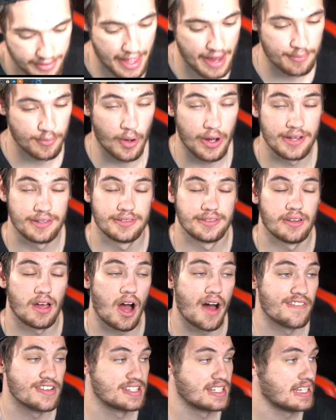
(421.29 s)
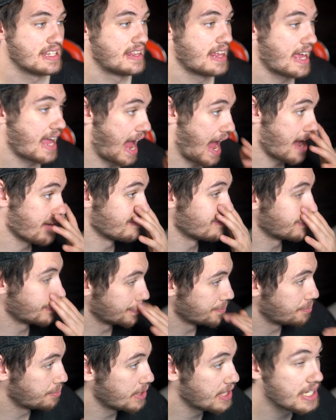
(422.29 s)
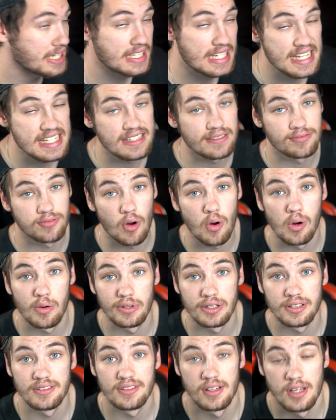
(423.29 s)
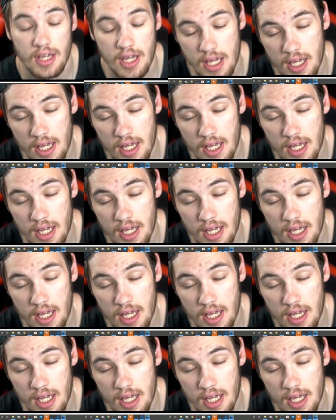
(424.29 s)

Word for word: Then, boys, obviously they have pretty decent forwards.